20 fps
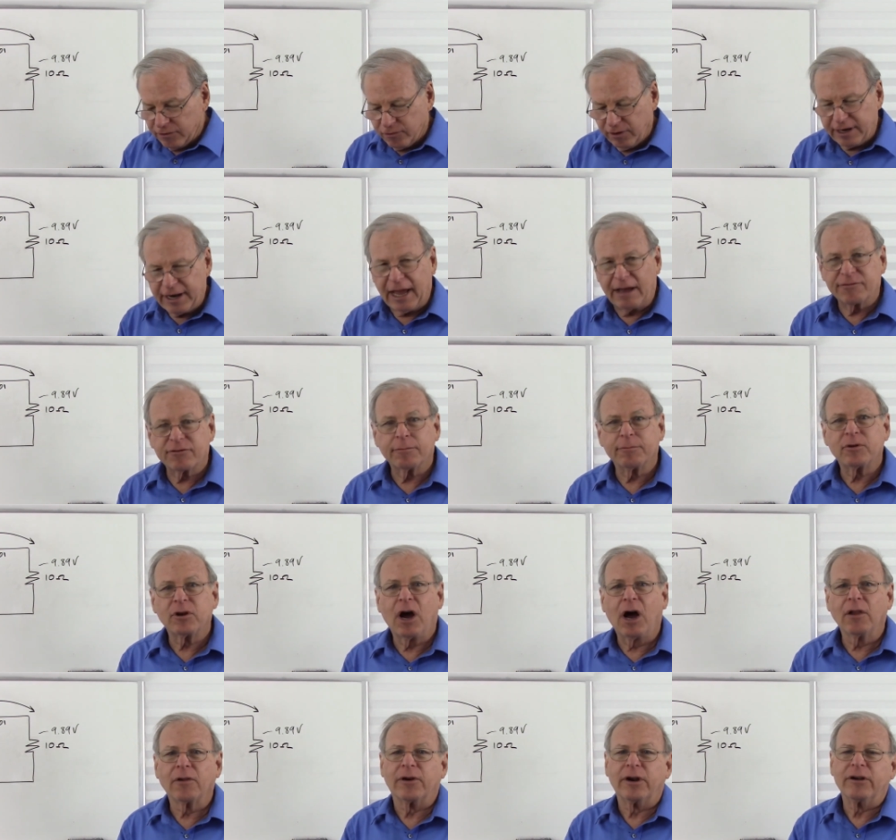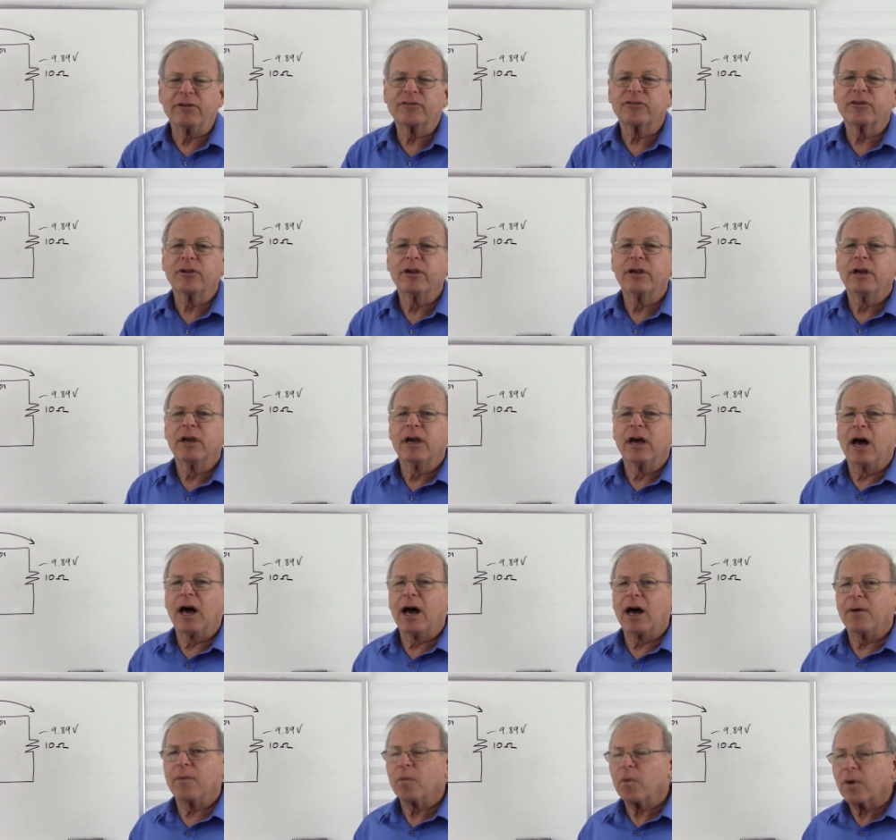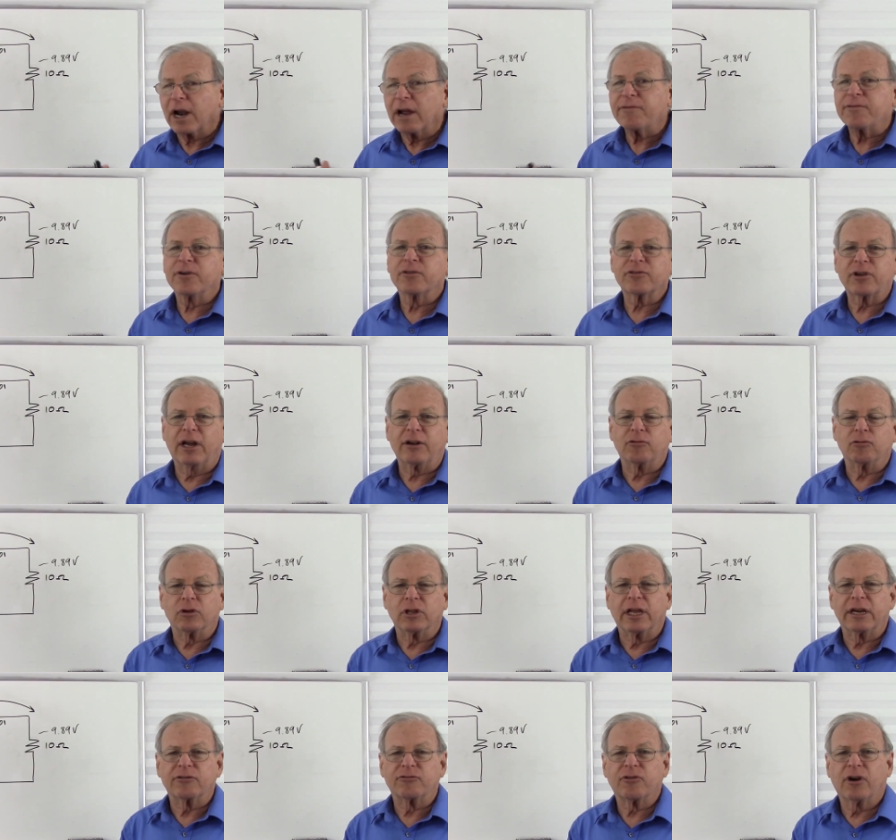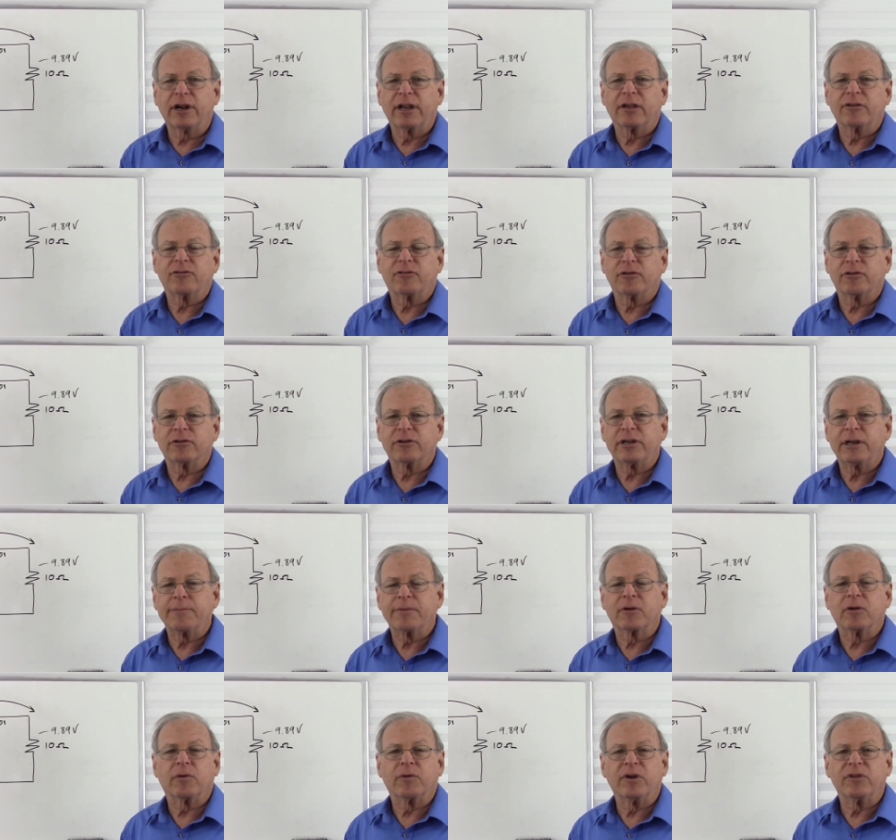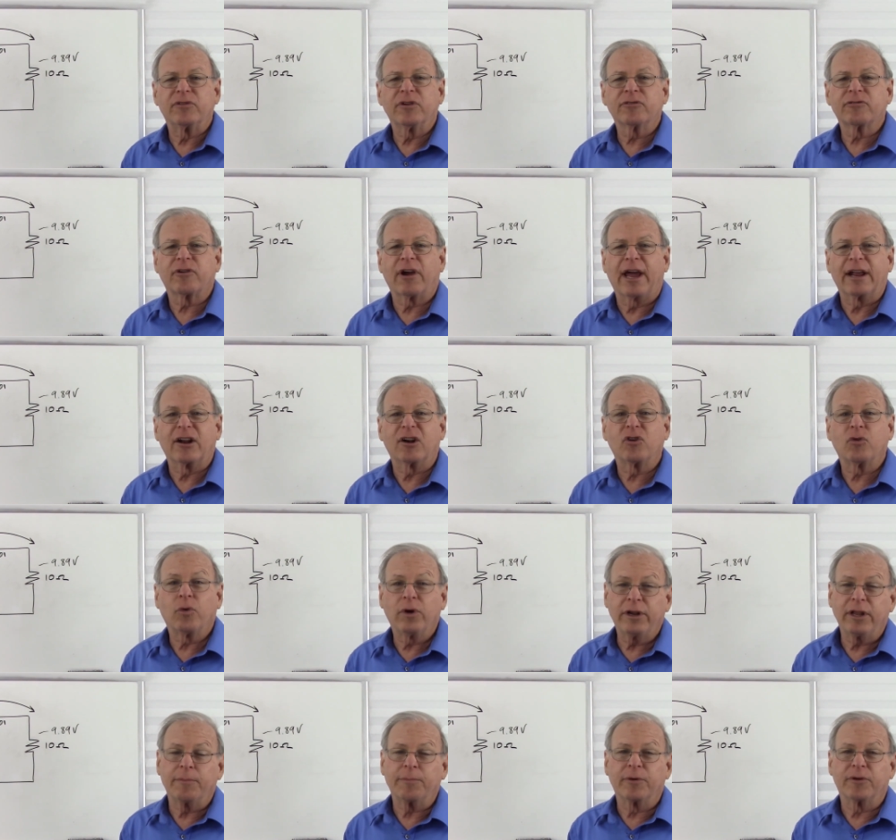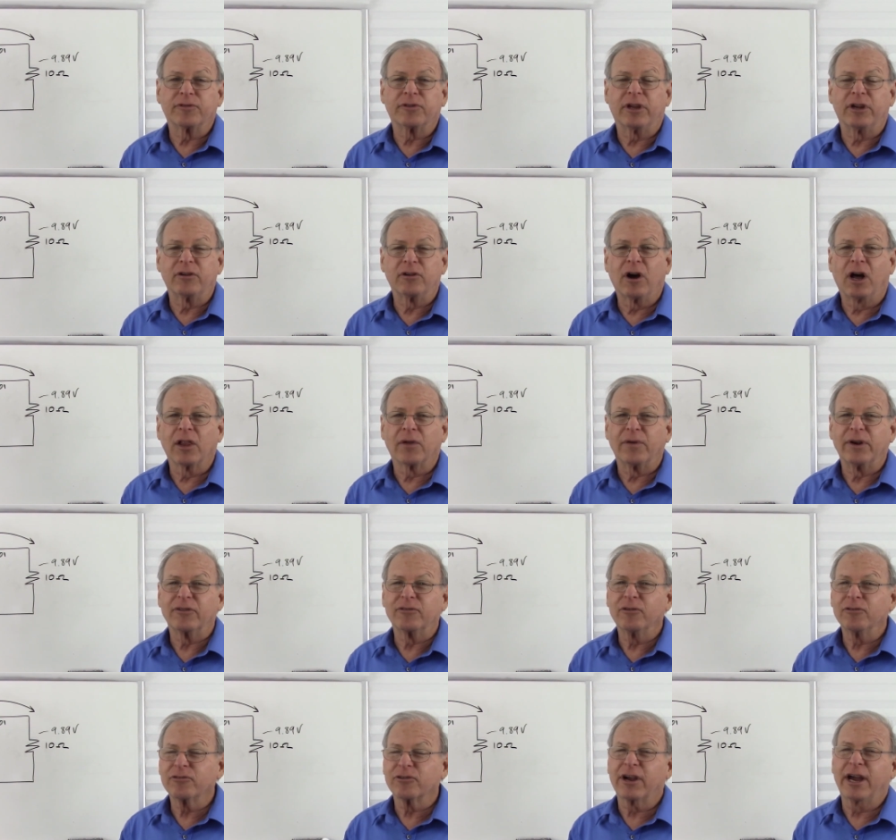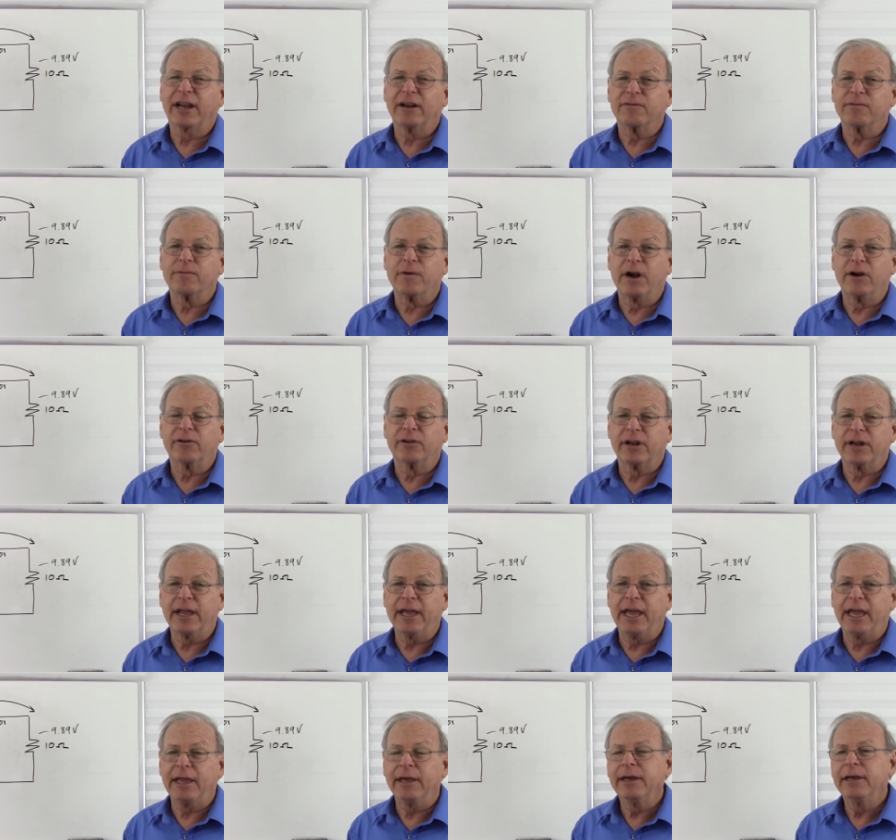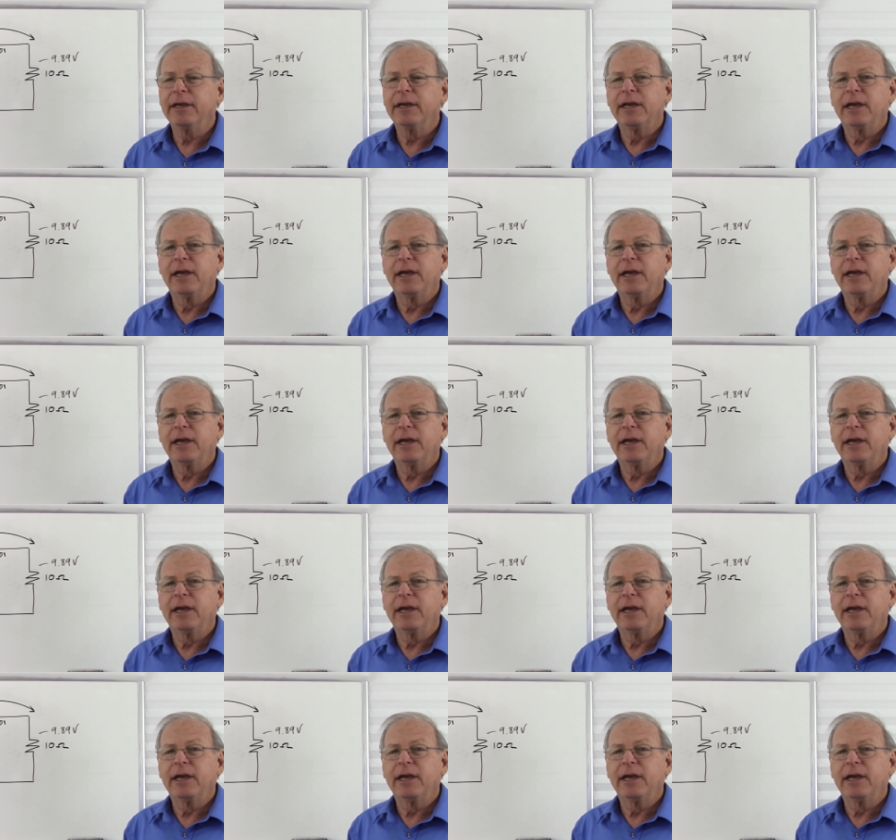is going to have some tolerance. Uh, when I first got into electronics, your typical resistor had a 20% tolerance. Those are kind of rare today.